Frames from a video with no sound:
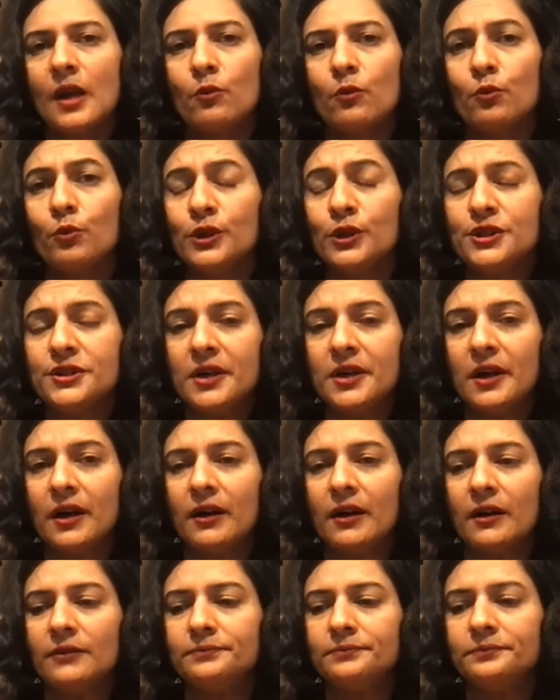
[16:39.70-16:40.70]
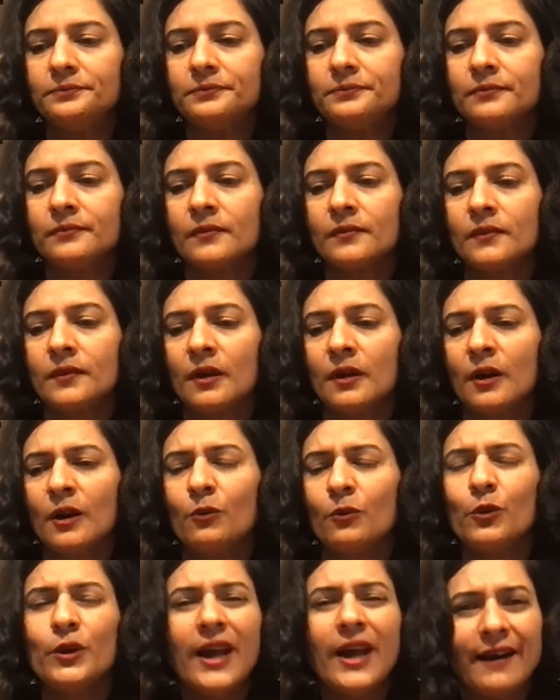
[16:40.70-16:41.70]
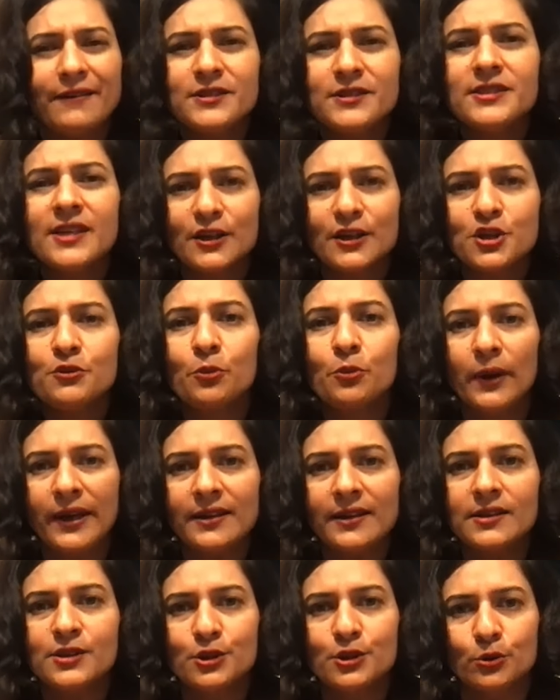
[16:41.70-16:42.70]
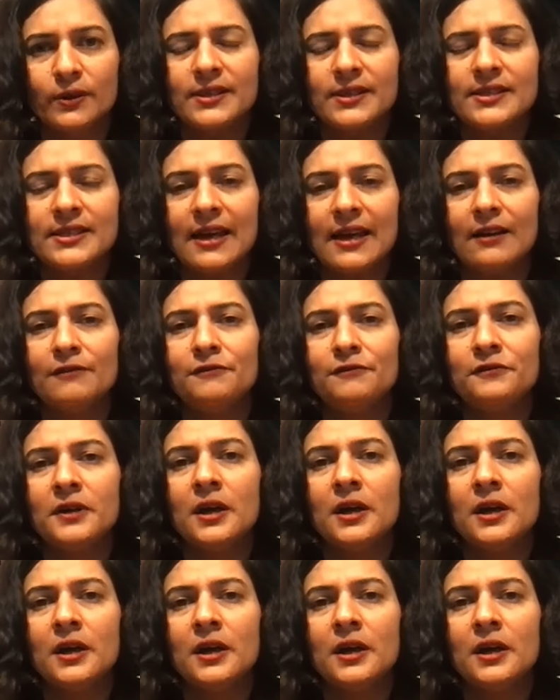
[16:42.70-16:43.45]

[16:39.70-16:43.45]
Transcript: would. Um, would have such wings to itself.